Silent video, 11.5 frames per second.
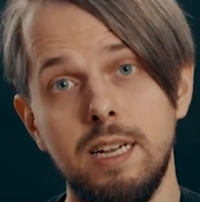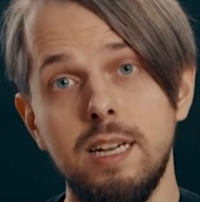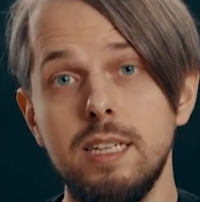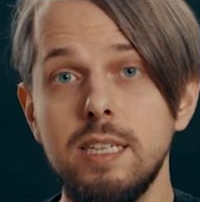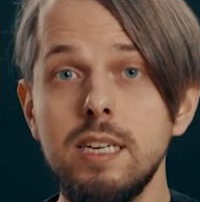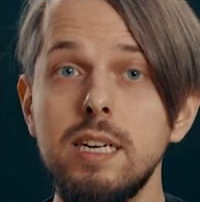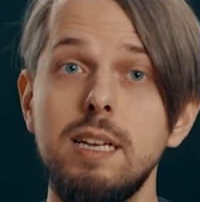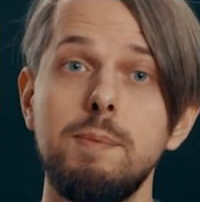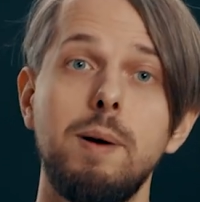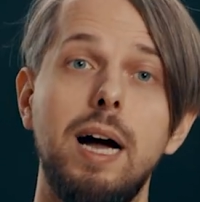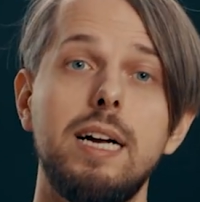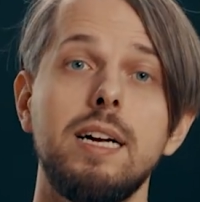Circling
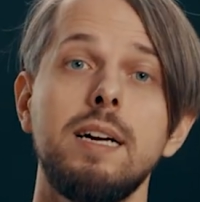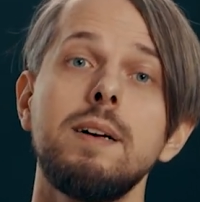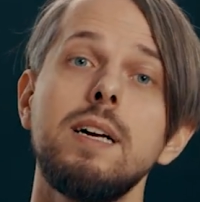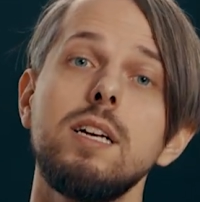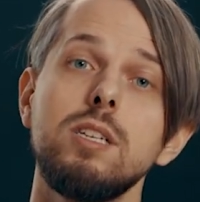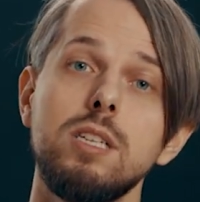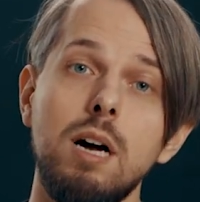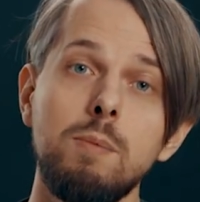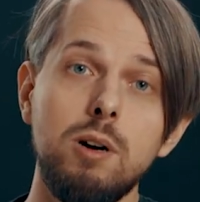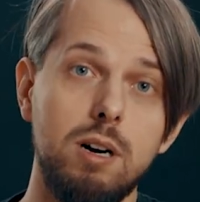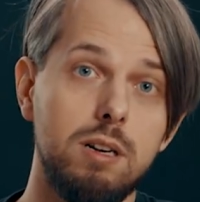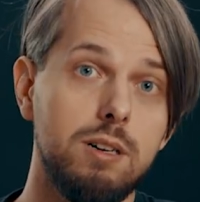back, some
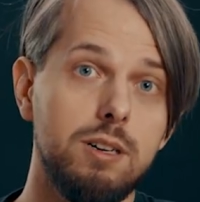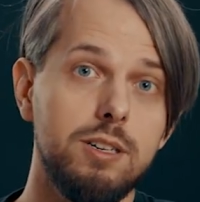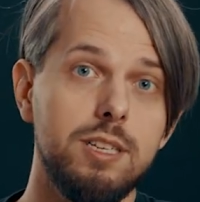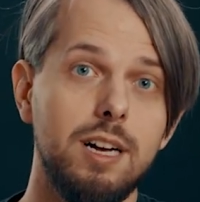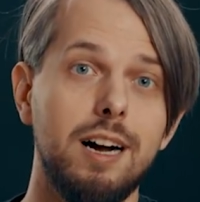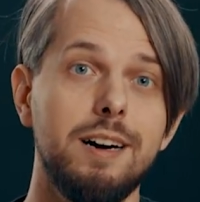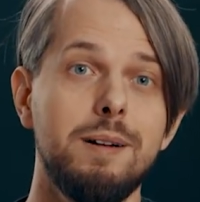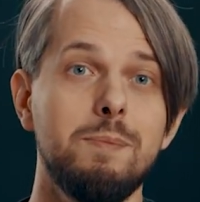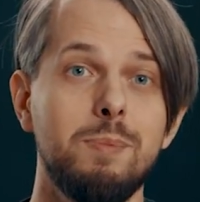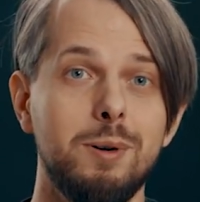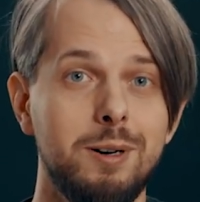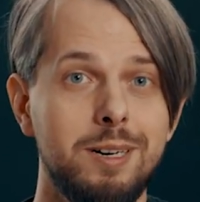colors are
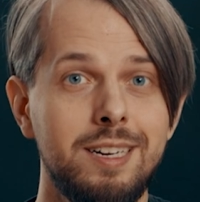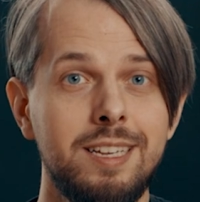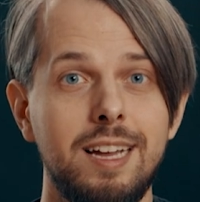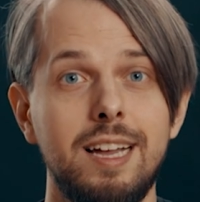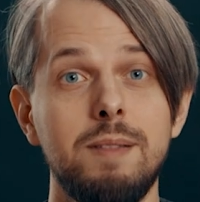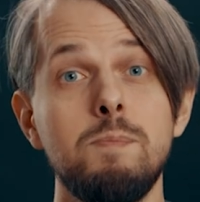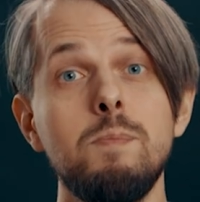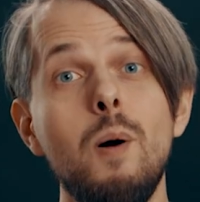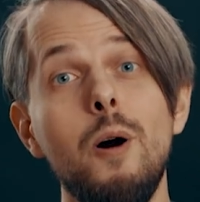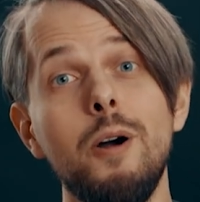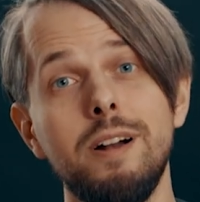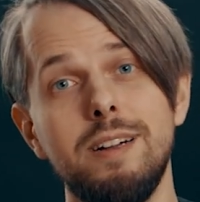important and
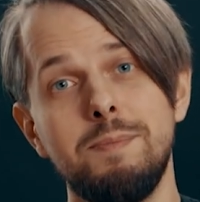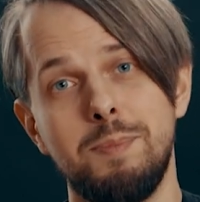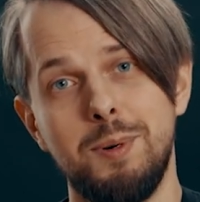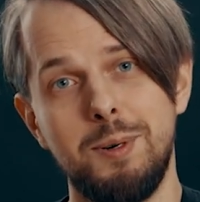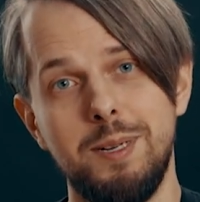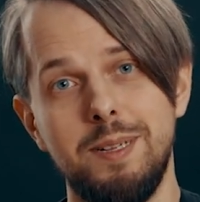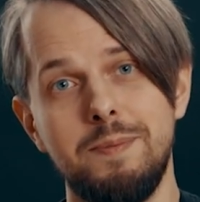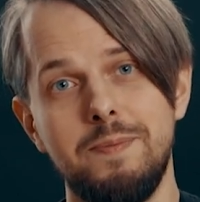more important.